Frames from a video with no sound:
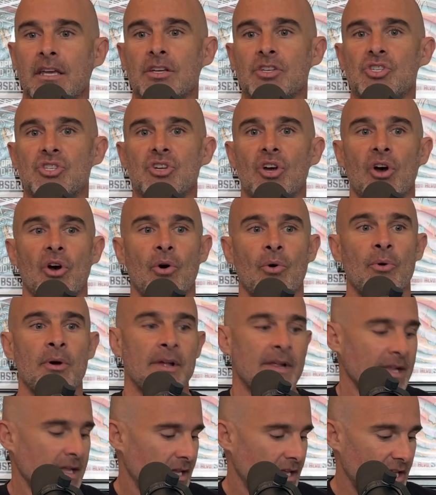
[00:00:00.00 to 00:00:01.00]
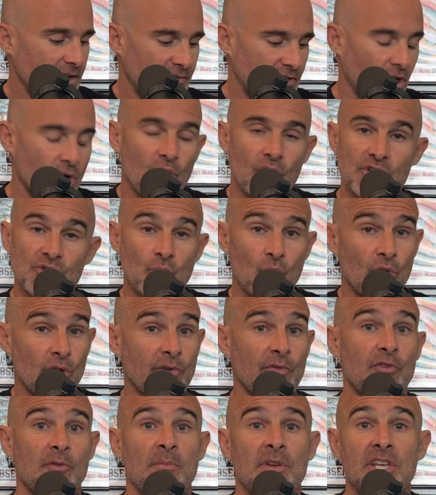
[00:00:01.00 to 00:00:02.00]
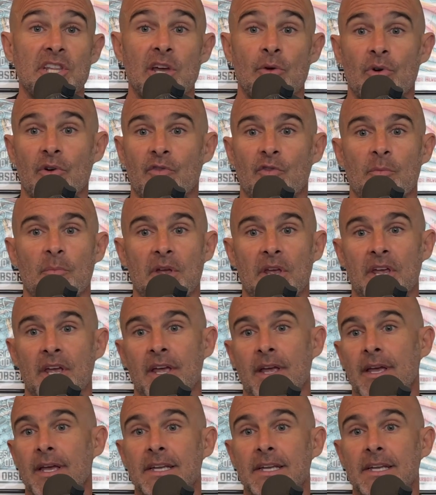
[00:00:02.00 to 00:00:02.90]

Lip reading: So if the chords work for me, they work for me.